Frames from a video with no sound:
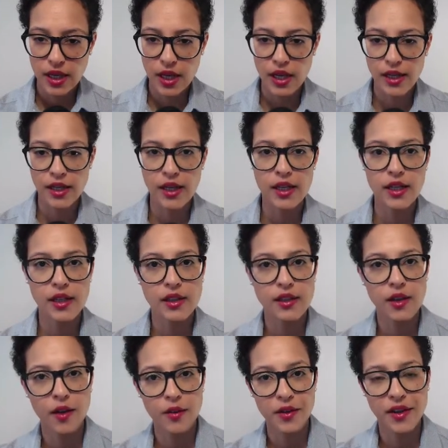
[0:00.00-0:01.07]
I
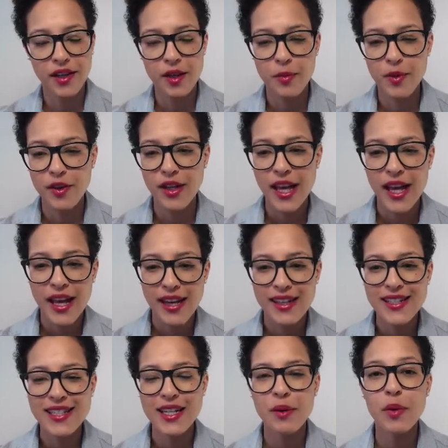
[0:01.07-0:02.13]
clicked on the keyboard.
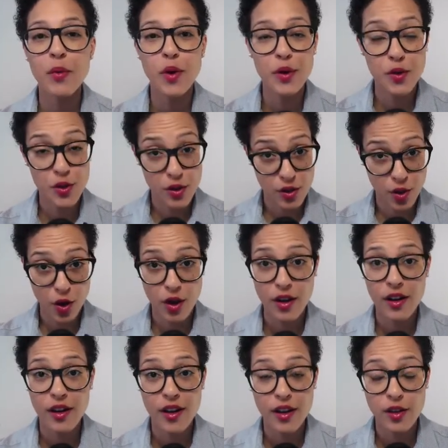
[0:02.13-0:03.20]
Let's say we want to start